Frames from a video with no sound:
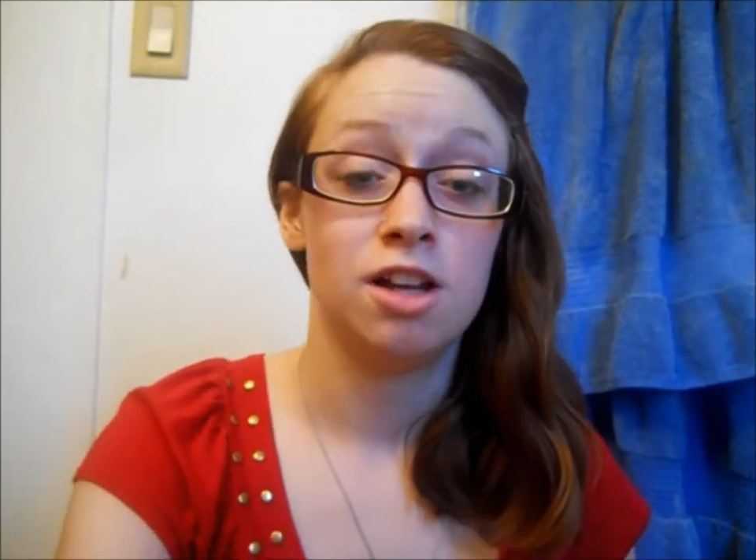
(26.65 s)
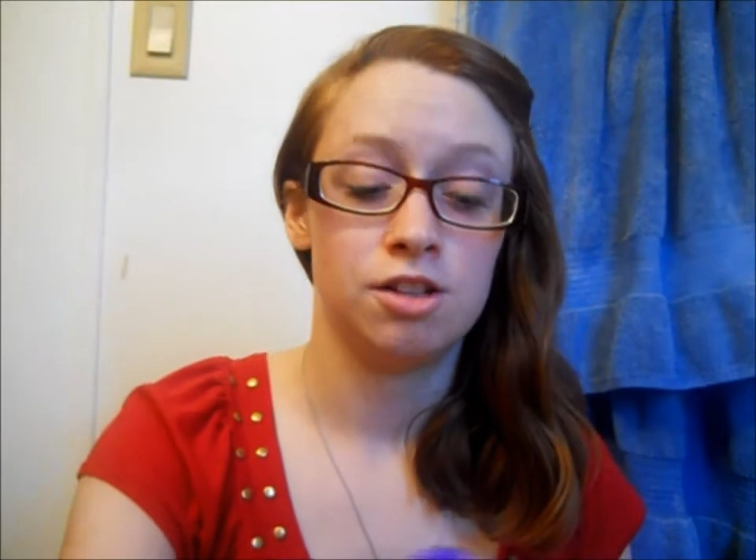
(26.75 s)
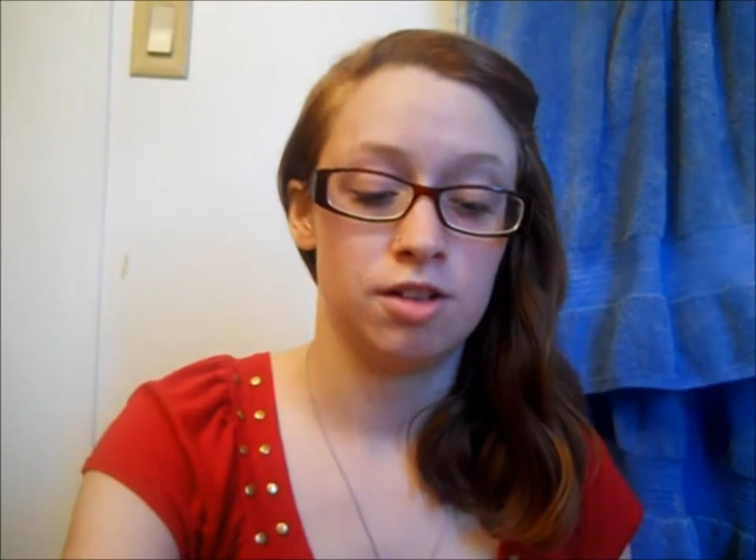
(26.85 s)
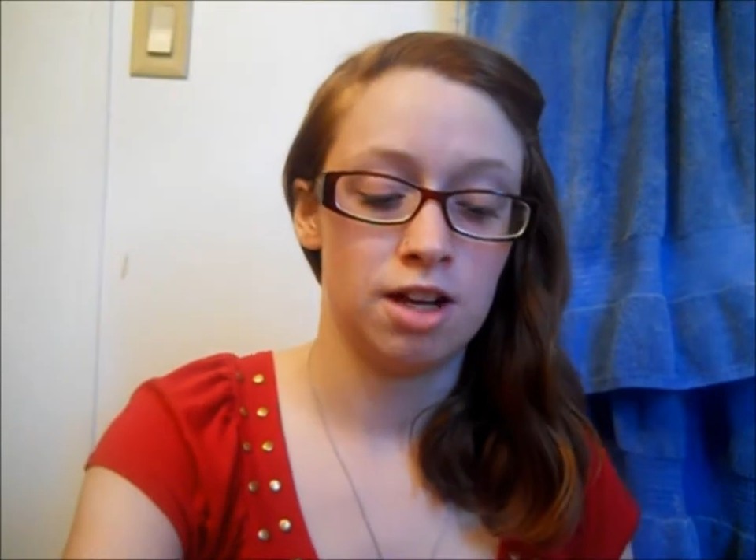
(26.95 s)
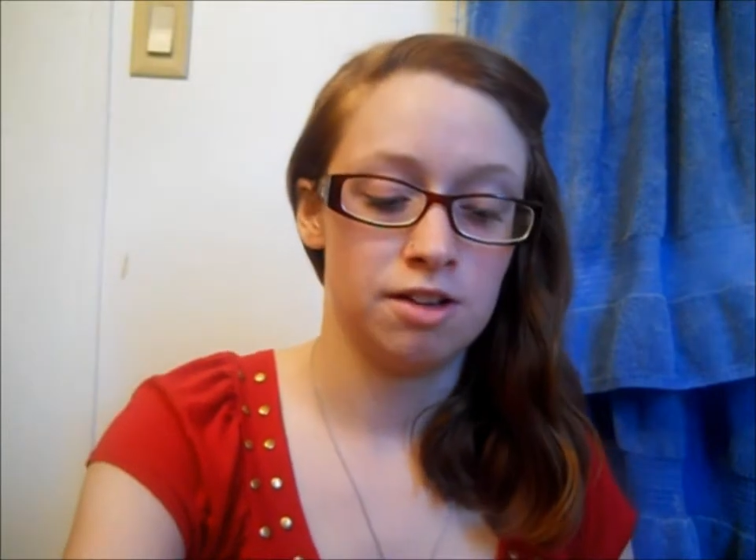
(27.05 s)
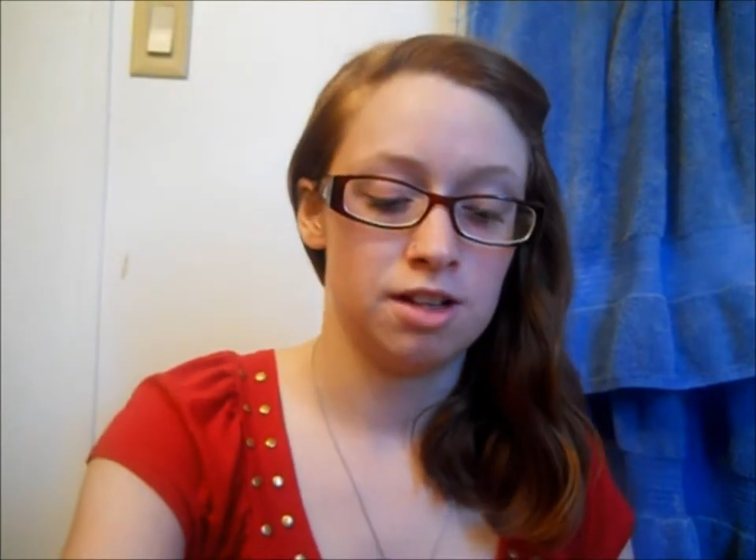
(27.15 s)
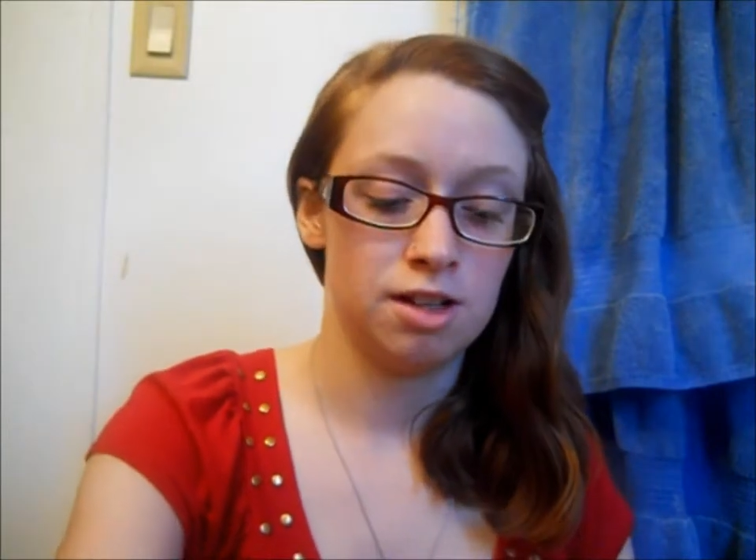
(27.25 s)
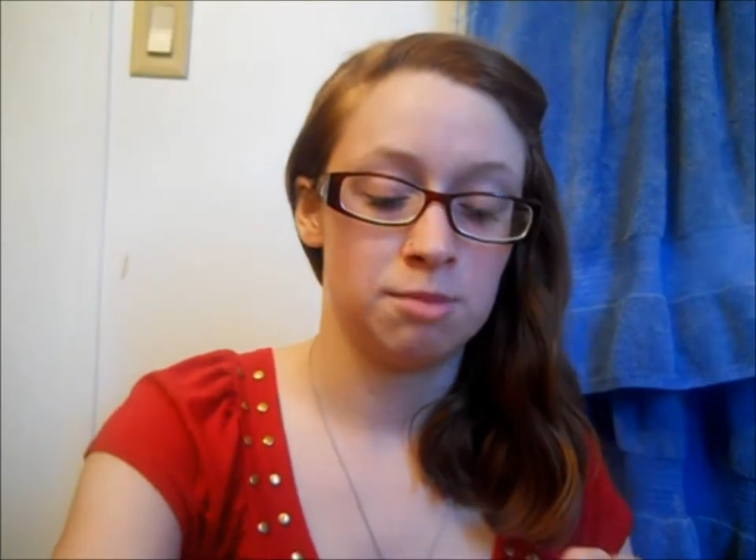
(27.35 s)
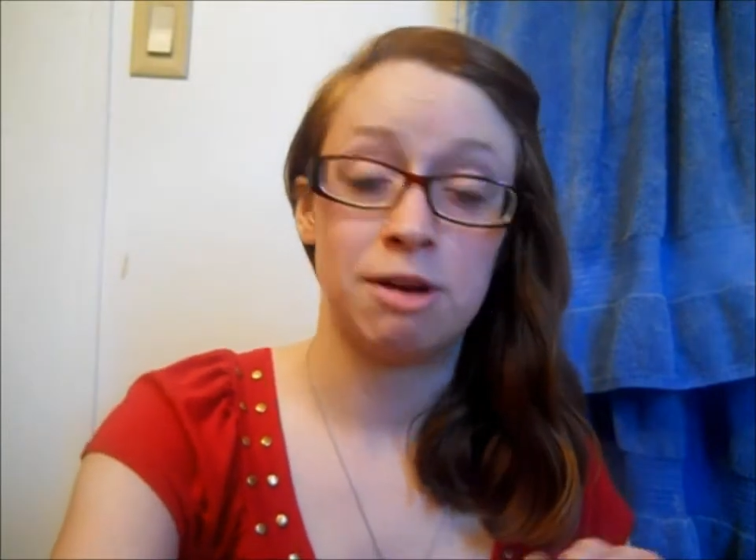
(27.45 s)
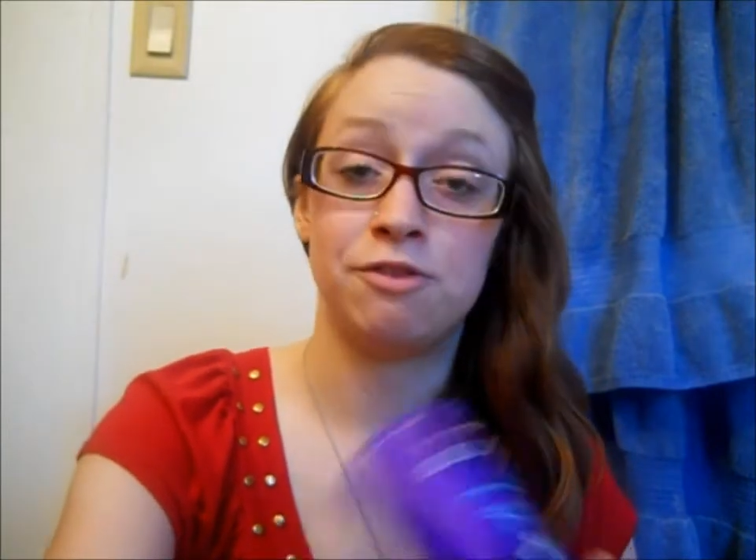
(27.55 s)
So yeah, the,
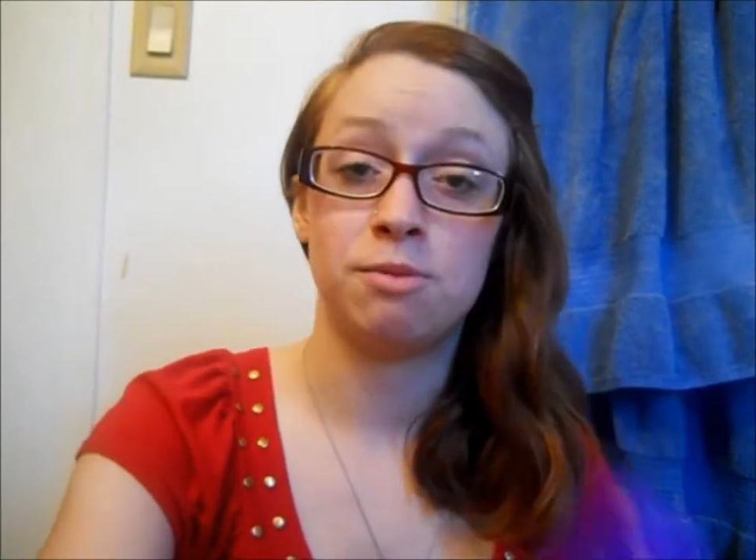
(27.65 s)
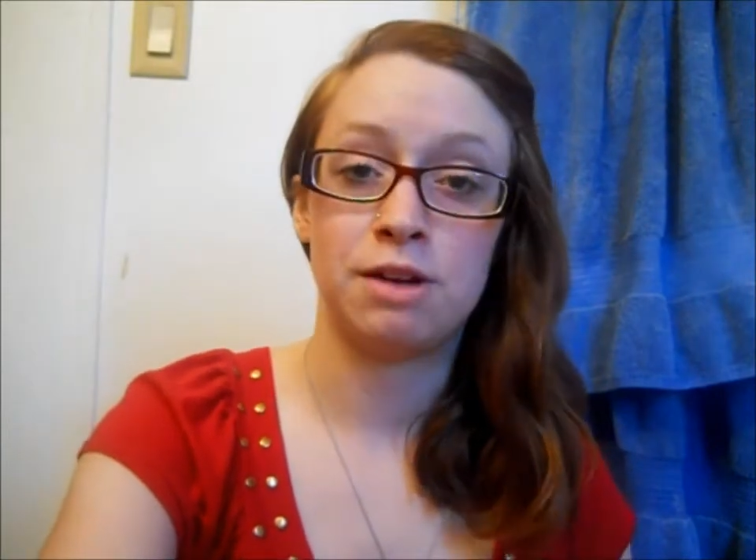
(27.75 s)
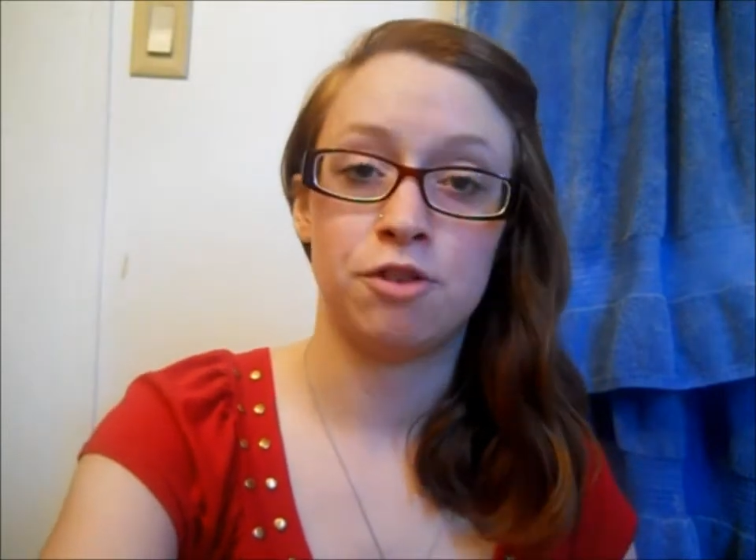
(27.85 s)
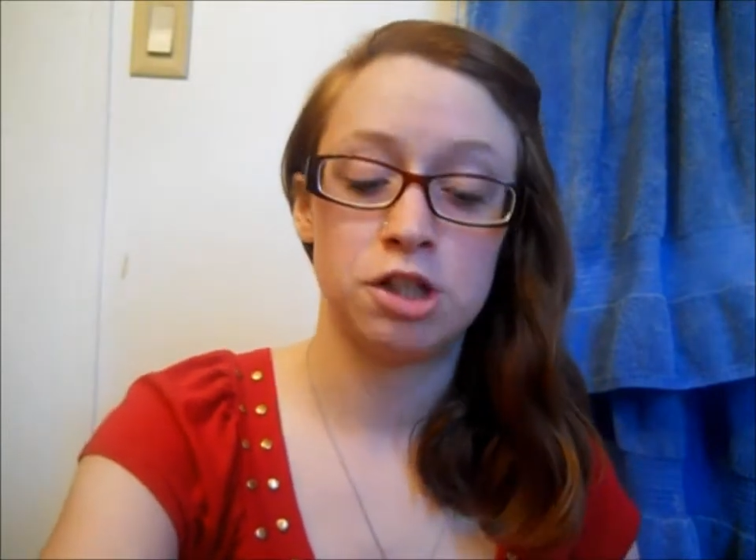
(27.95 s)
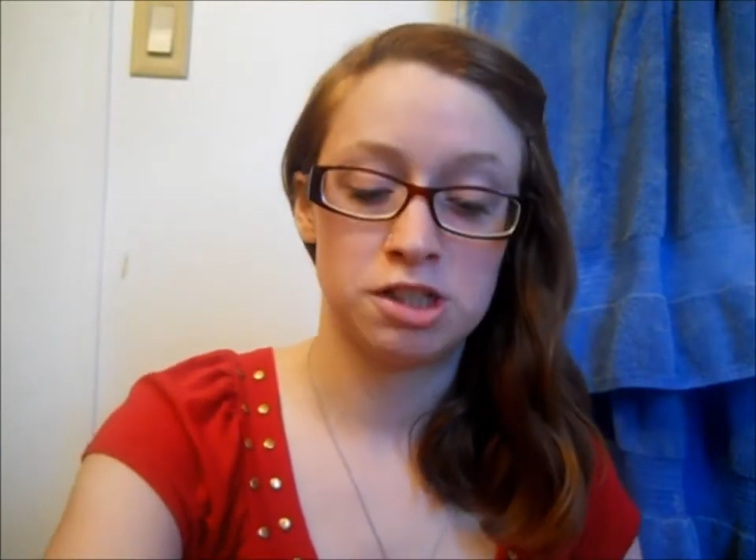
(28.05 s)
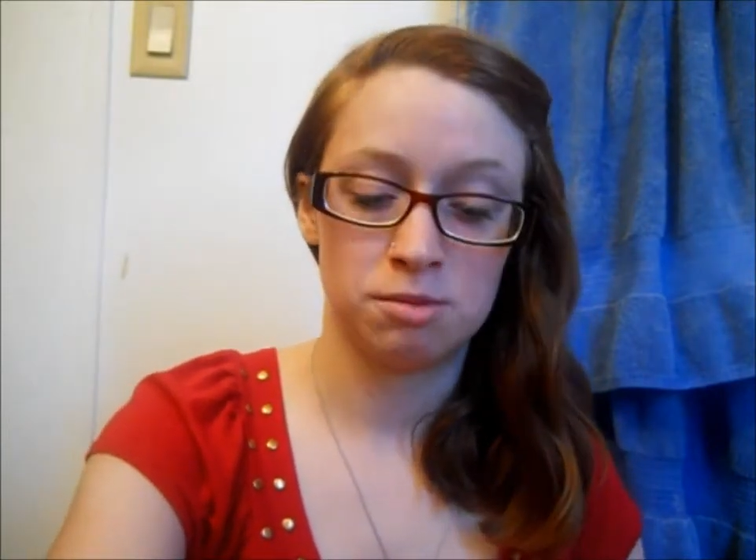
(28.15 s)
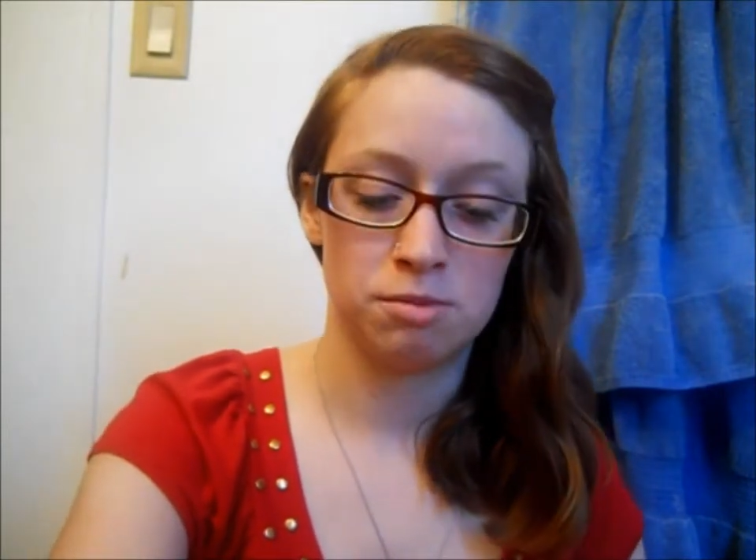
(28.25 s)
um, my, my first,